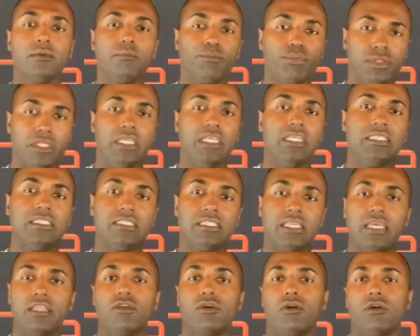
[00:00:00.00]
please
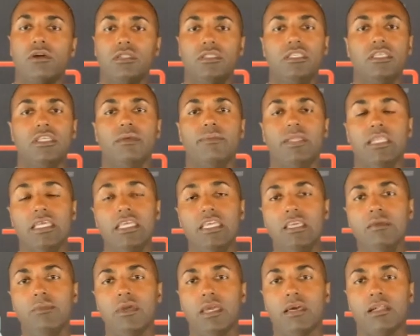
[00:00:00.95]
send our team an
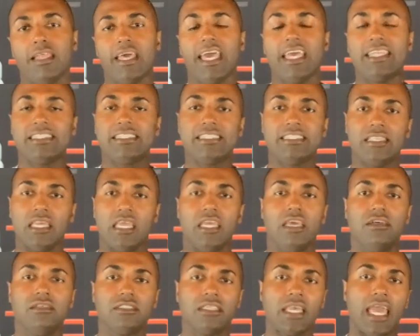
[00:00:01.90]
email at
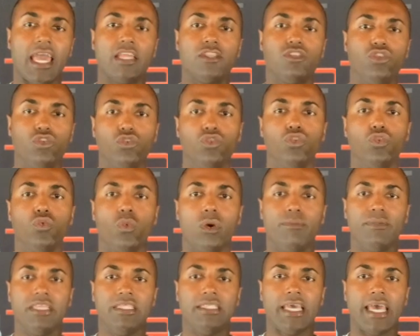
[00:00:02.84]
sales at
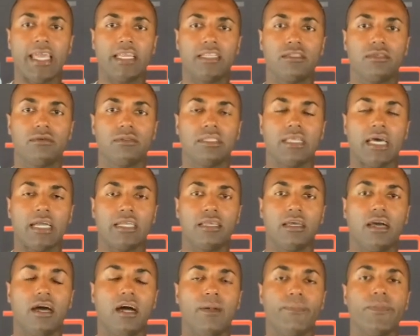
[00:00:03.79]

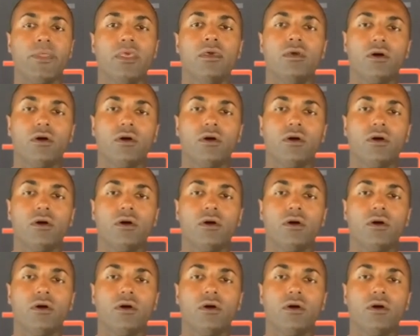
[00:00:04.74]
221btactical.com.